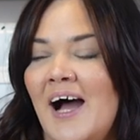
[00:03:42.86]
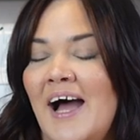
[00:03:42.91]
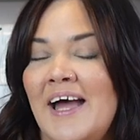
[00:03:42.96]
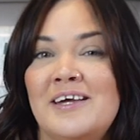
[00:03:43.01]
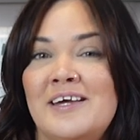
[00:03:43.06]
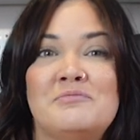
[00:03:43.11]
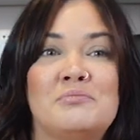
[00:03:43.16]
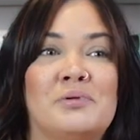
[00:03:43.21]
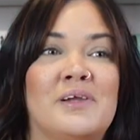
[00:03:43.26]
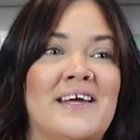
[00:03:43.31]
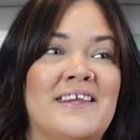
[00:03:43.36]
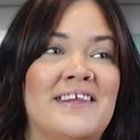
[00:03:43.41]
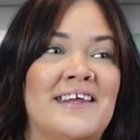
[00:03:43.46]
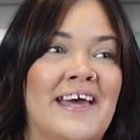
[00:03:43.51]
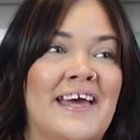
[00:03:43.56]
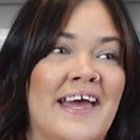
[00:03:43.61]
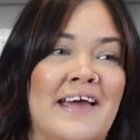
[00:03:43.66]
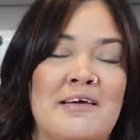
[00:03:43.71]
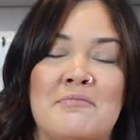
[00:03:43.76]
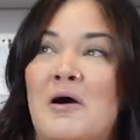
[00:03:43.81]
I could play the
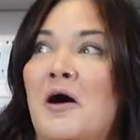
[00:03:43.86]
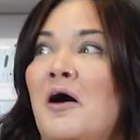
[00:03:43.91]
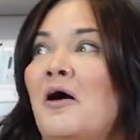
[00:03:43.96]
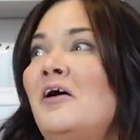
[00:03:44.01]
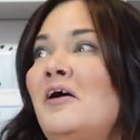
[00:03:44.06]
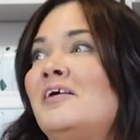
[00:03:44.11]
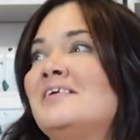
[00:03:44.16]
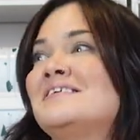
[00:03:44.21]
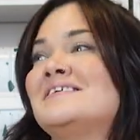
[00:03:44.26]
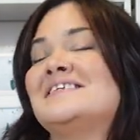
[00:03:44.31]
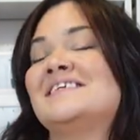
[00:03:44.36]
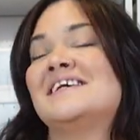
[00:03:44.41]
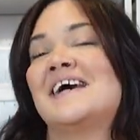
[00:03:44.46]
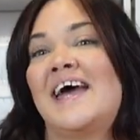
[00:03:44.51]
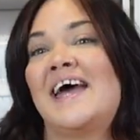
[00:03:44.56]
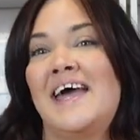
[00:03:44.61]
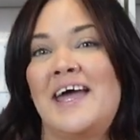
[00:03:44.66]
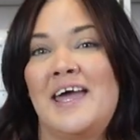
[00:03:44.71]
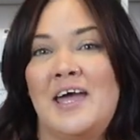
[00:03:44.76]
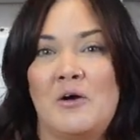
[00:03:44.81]
game all
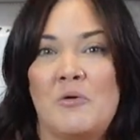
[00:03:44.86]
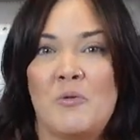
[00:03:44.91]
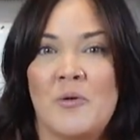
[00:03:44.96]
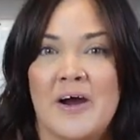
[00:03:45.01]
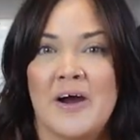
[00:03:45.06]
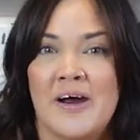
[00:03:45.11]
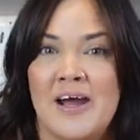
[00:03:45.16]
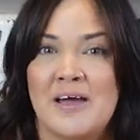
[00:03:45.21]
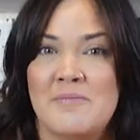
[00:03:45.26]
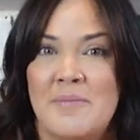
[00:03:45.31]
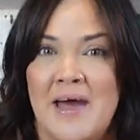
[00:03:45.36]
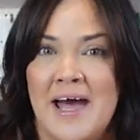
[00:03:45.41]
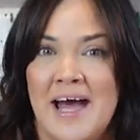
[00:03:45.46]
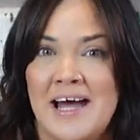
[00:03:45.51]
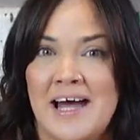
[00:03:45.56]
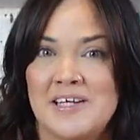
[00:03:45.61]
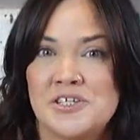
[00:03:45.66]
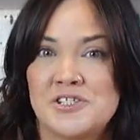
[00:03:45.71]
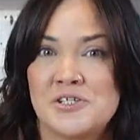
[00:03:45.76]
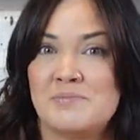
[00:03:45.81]
day where I
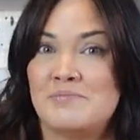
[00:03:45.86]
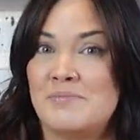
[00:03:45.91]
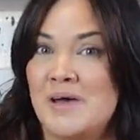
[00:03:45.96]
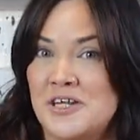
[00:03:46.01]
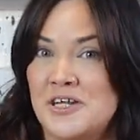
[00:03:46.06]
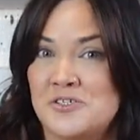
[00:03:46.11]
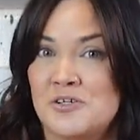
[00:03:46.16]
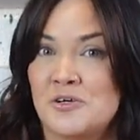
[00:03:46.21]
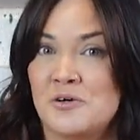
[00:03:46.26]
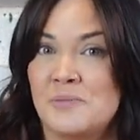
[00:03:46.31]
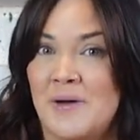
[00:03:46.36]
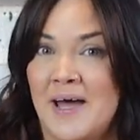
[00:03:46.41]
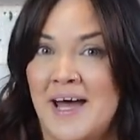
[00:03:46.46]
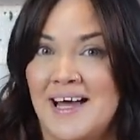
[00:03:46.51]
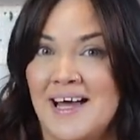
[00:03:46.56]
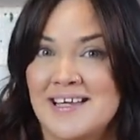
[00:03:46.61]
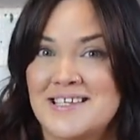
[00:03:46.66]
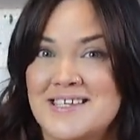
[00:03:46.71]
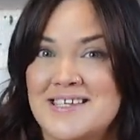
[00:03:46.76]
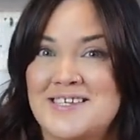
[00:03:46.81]
match Metro
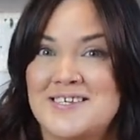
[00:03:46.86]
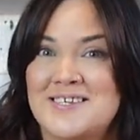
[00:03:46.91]
bags